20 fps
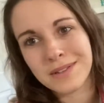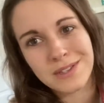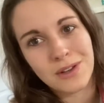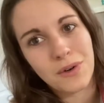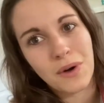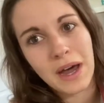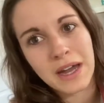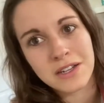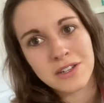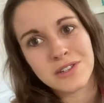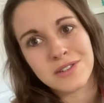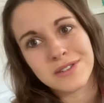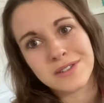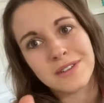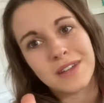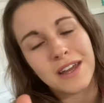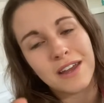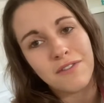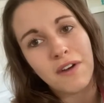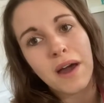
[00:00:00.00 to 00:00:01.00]
So I just,
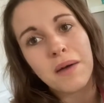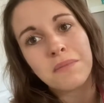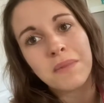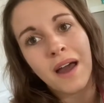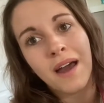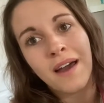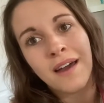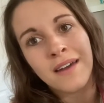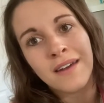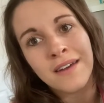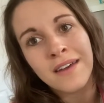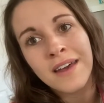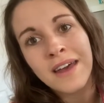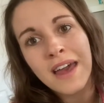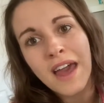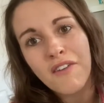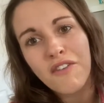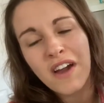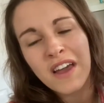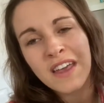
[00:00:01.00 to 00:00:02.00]
if
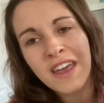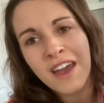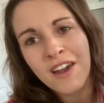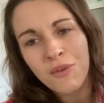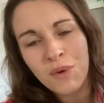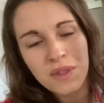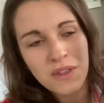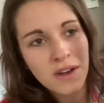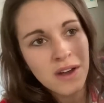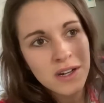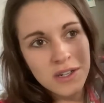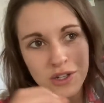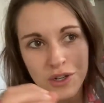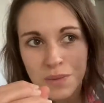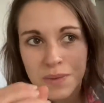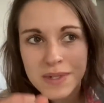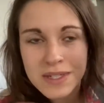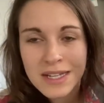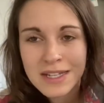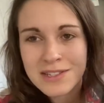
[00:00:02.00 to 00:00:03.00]
I can't with
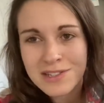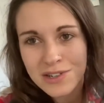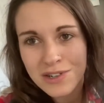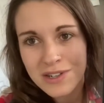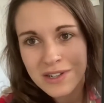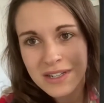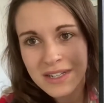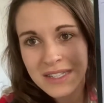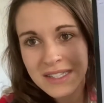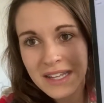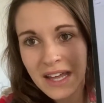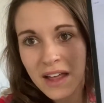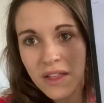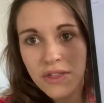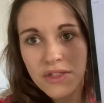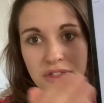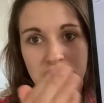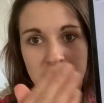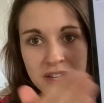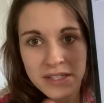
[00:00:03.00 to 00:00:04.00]
100% certainty
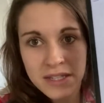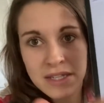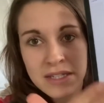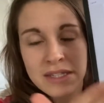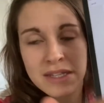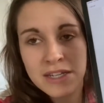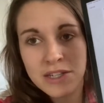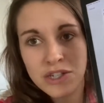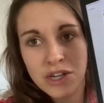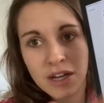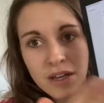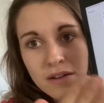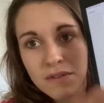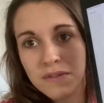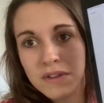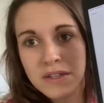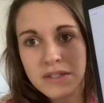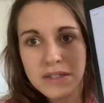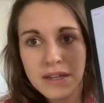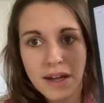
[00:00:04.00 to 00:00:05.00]
say this is the shade of
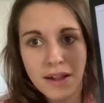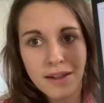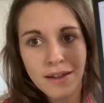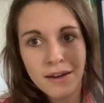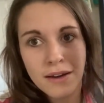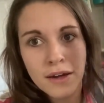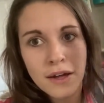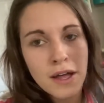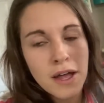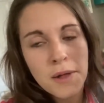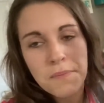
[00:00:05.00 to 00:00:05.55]
this color,